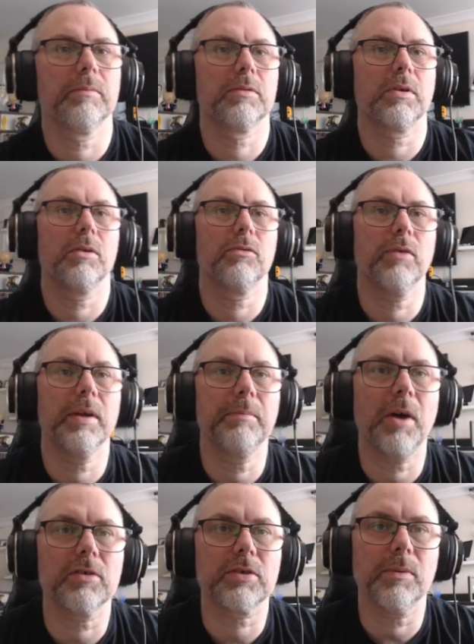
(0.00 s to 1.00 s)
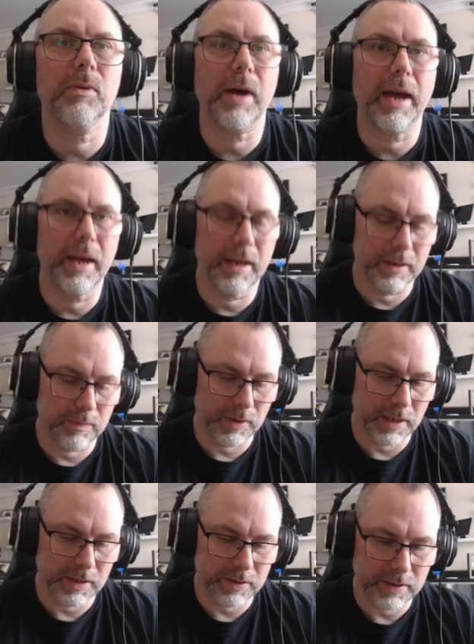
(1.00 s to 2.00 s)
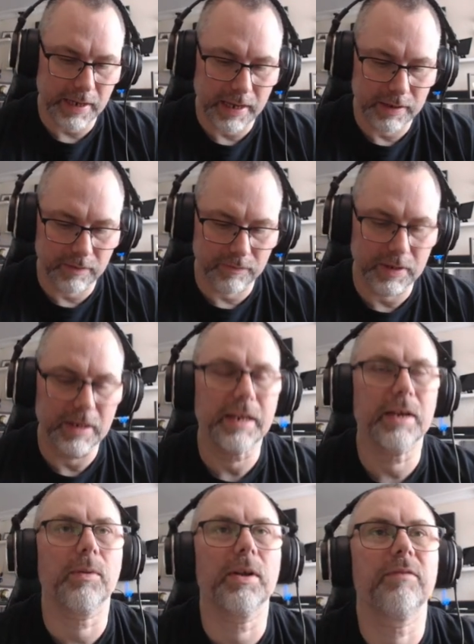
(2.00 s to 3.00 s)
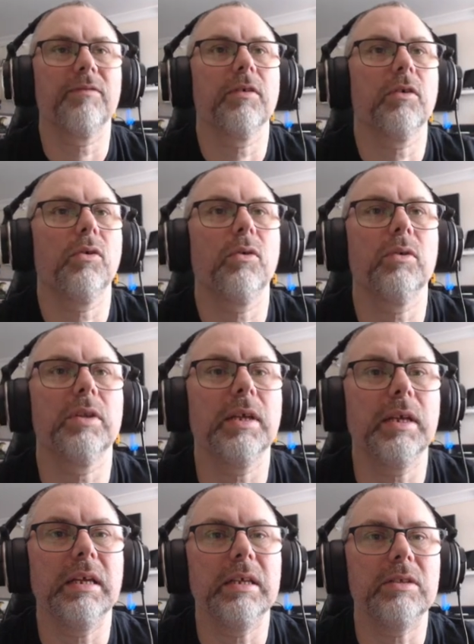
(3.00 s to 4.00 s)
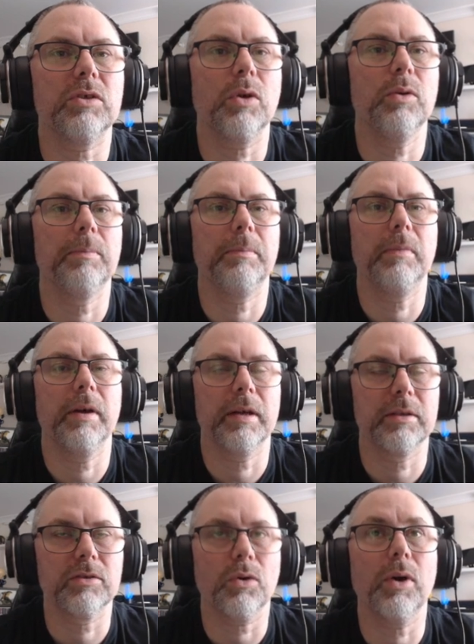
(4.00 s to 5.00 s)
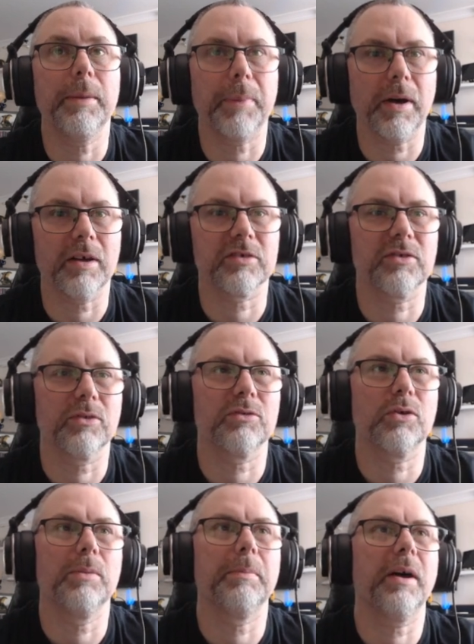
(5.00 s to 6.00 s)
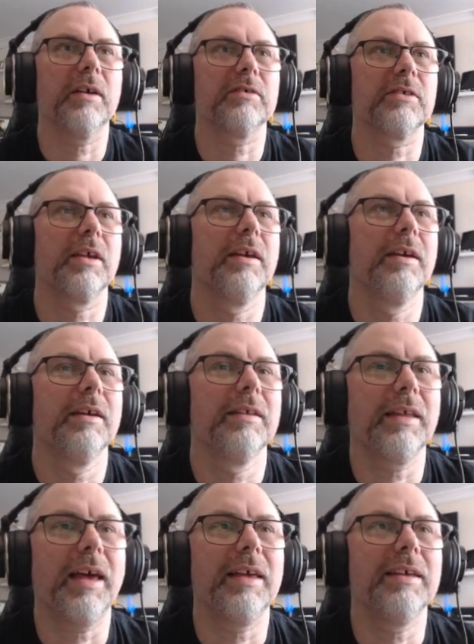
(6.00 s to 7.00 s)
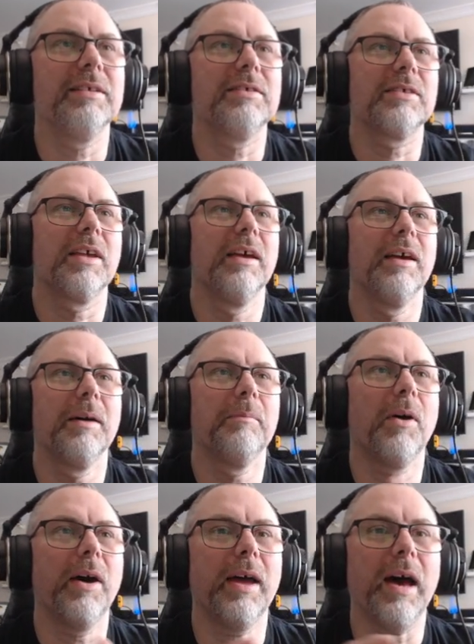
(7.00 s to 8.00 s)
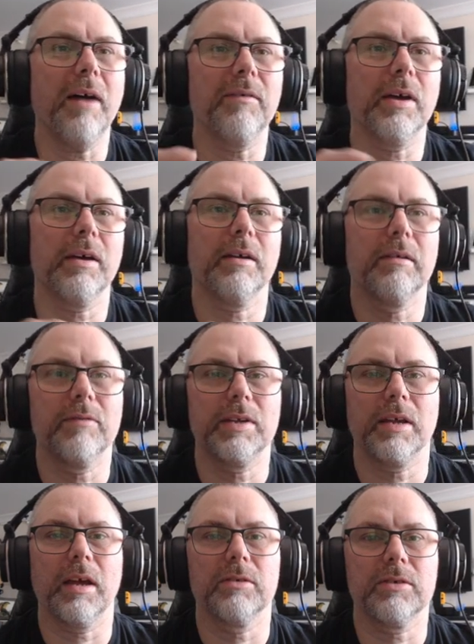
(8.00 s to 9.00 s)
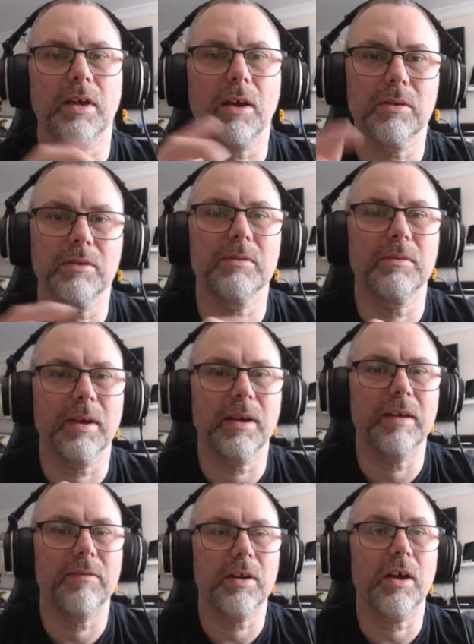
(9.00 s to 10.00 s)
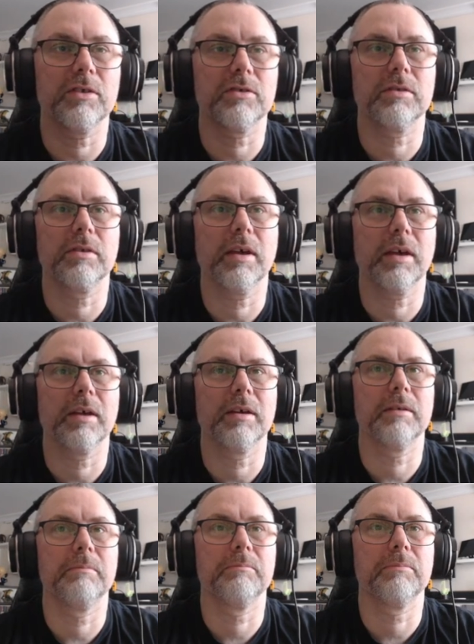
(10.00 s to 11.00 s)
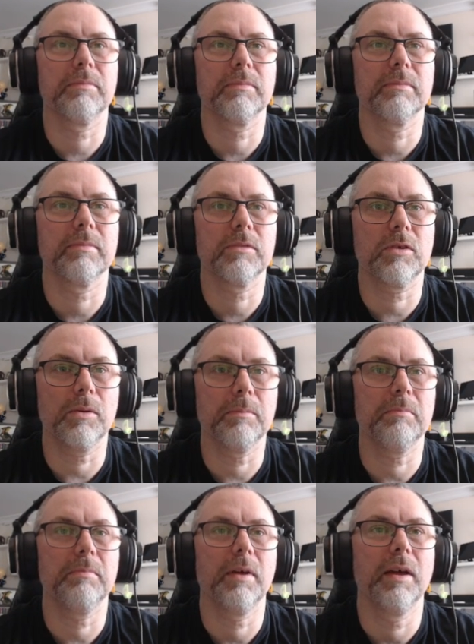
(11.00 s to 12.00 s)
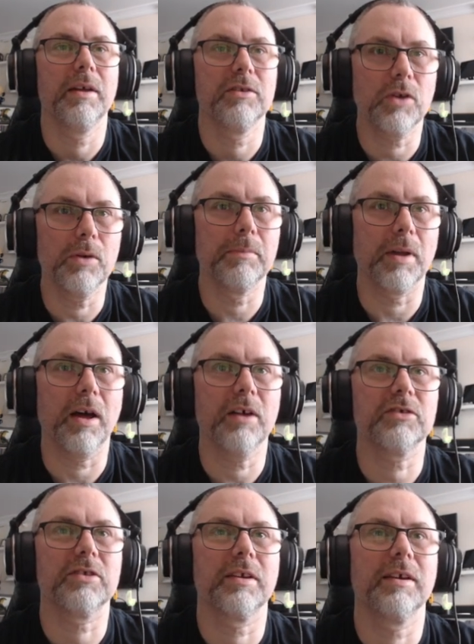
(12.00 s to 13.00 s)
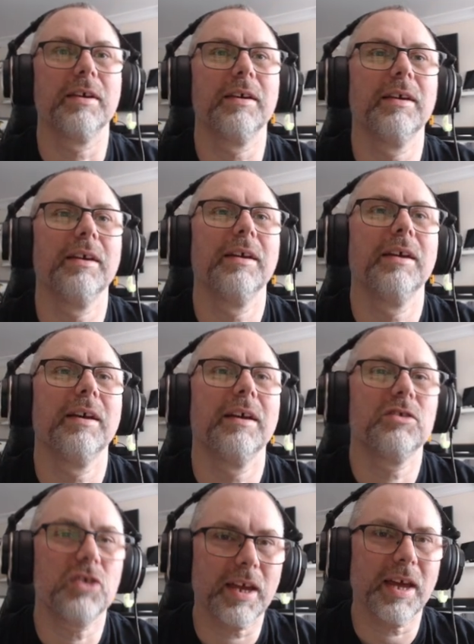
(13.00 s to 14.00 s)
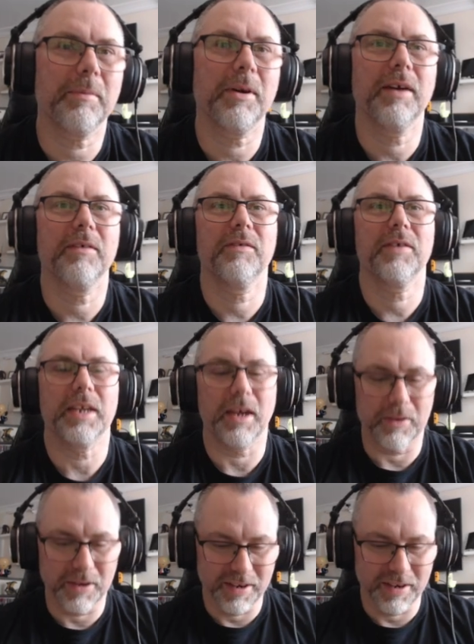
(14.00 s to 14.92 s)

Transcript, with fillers: So green basketball, and we get ten of the liquid for the toon, uh, toy pass, not toon pass. That is my other video. So uh, if you like um, toon, toon blast, check out my other video.